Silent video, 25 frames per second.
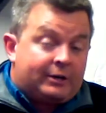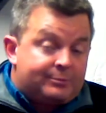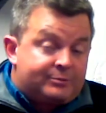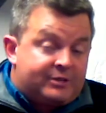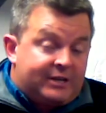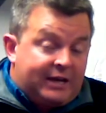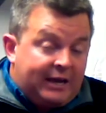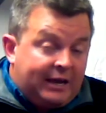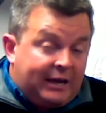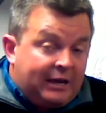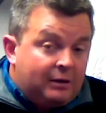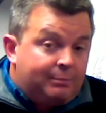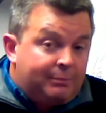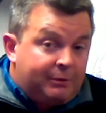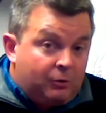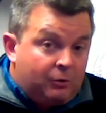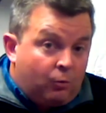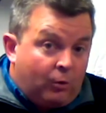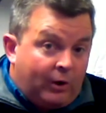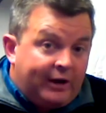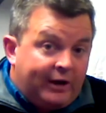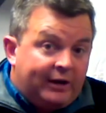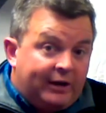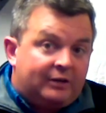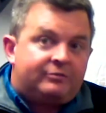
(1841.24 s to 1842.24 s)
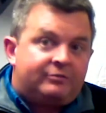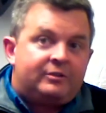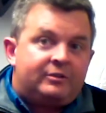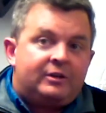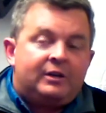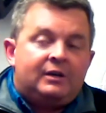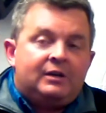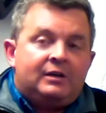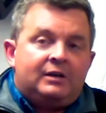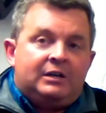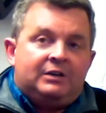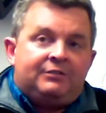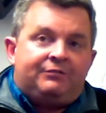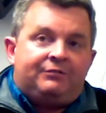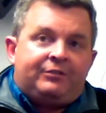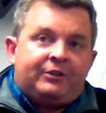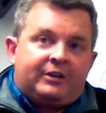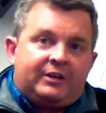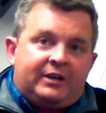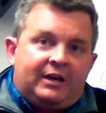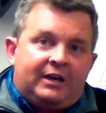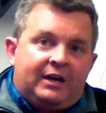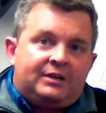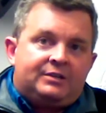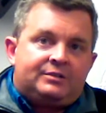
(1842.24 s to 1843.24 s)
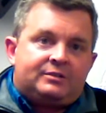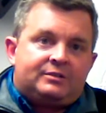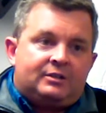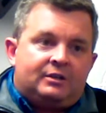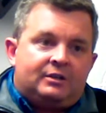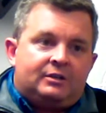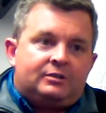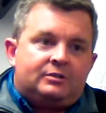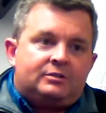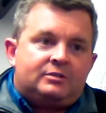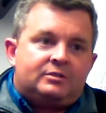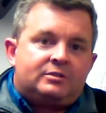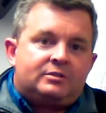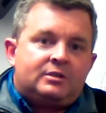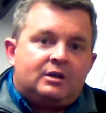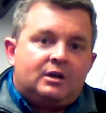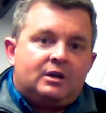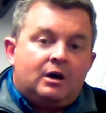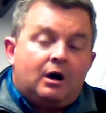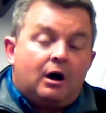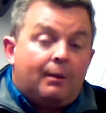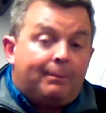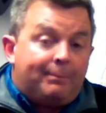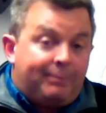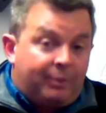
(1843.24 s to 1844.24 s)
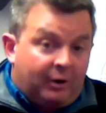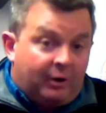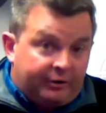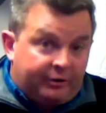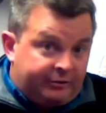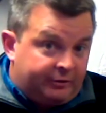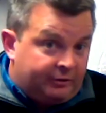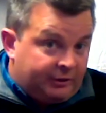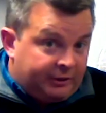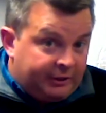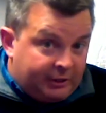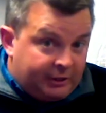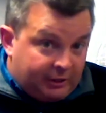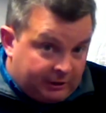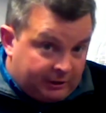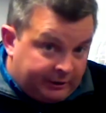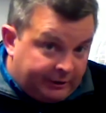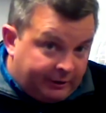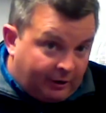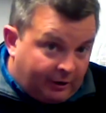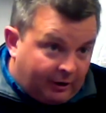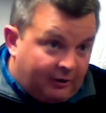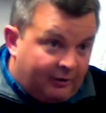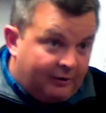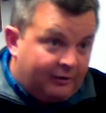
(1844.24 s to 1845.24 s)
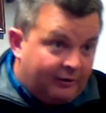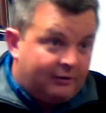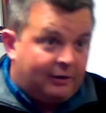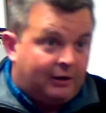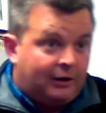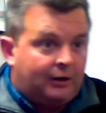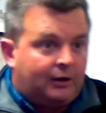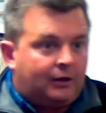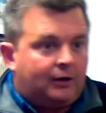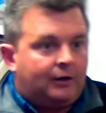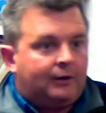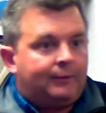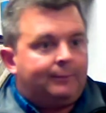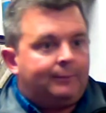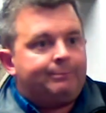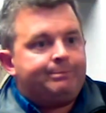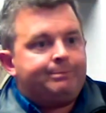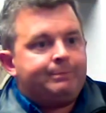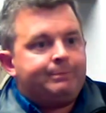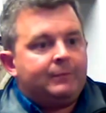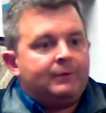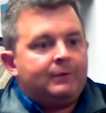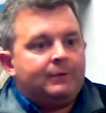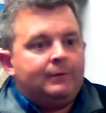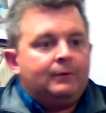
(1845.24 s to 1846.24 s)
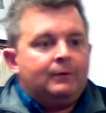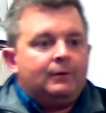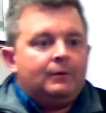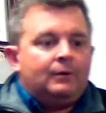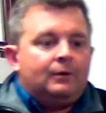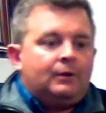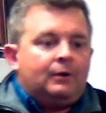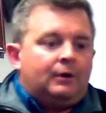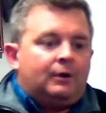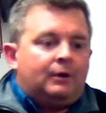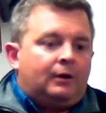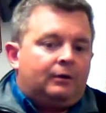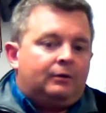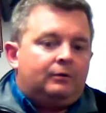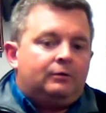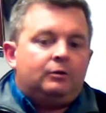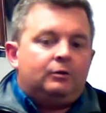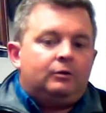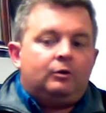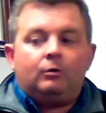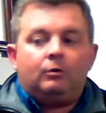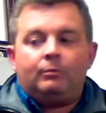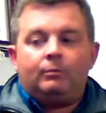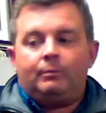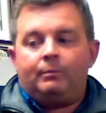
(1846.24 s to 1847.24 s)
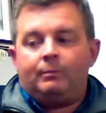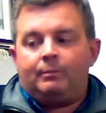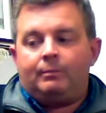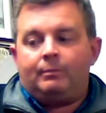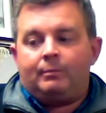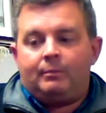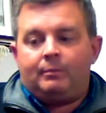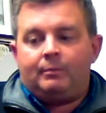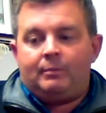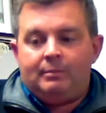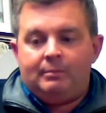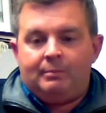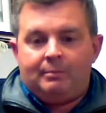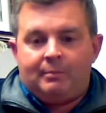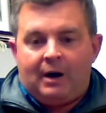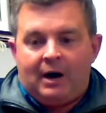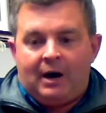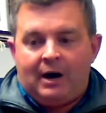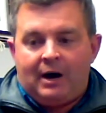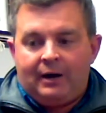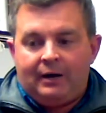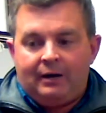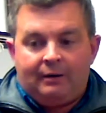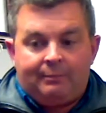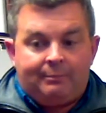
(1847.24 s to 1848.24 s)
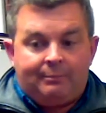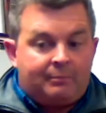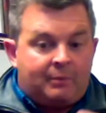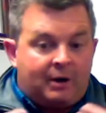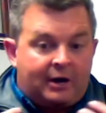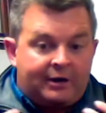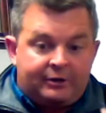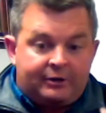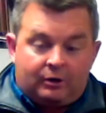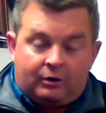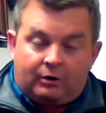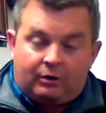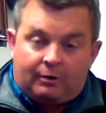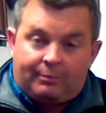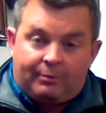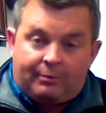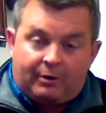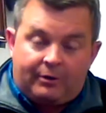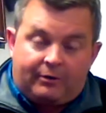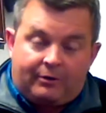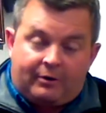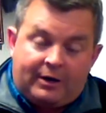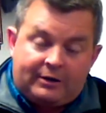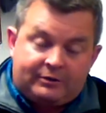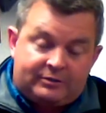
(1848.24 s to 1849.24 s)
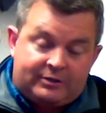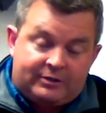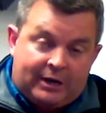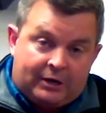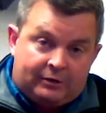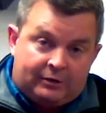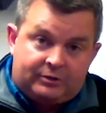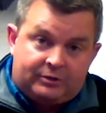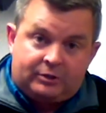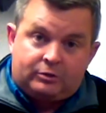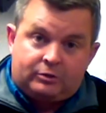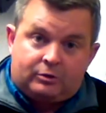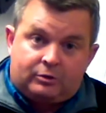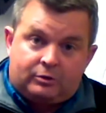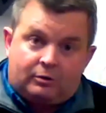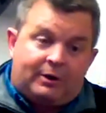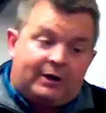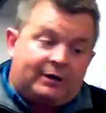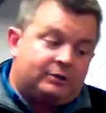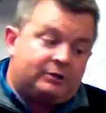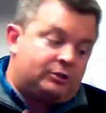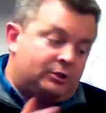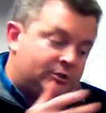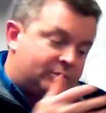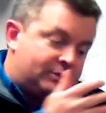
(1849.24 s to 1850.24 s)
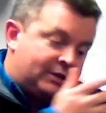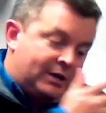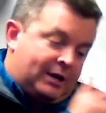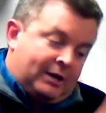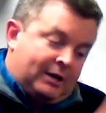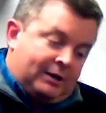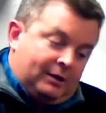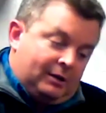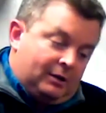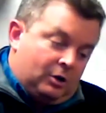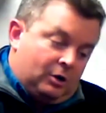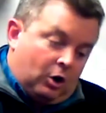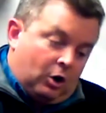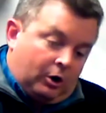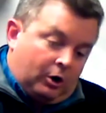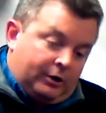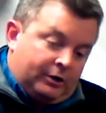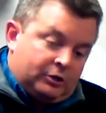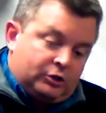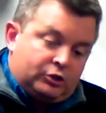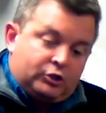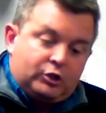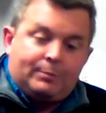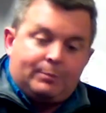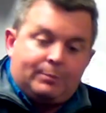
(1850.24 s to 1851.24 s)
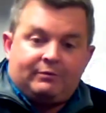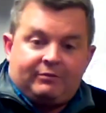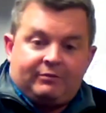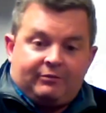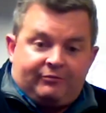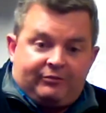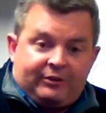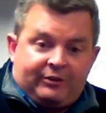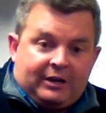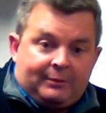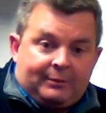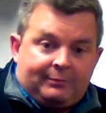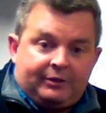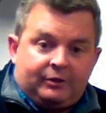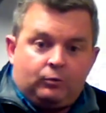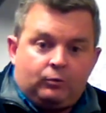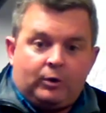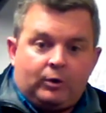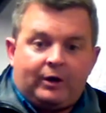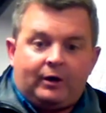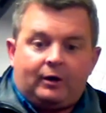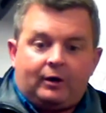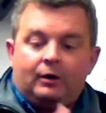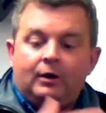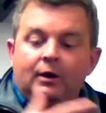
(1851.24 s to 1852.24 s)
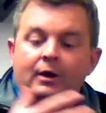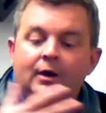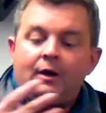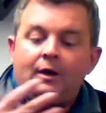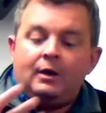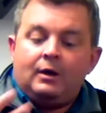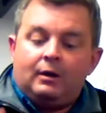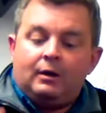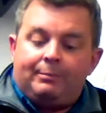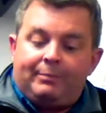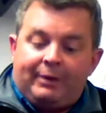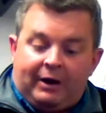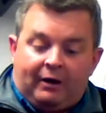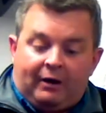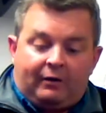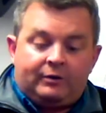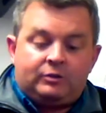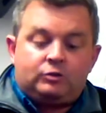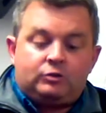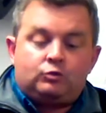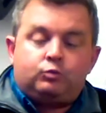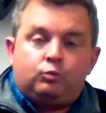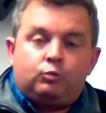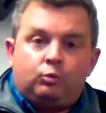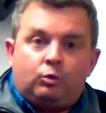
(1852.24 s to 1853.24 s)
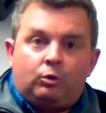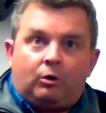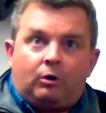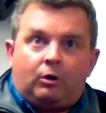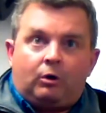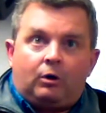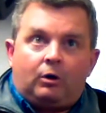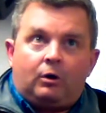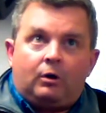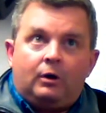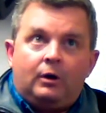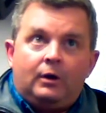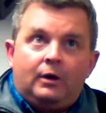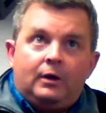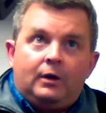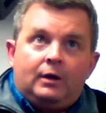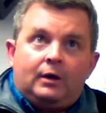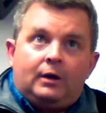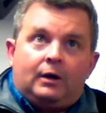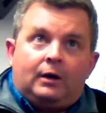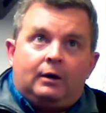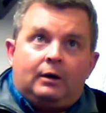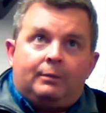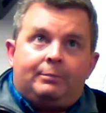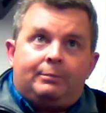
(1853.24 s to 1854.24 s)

ad litems can be waived if the case is abundantly clear. You know, my younger brother has Down syndrome. I just had a guardianship of a family where parents were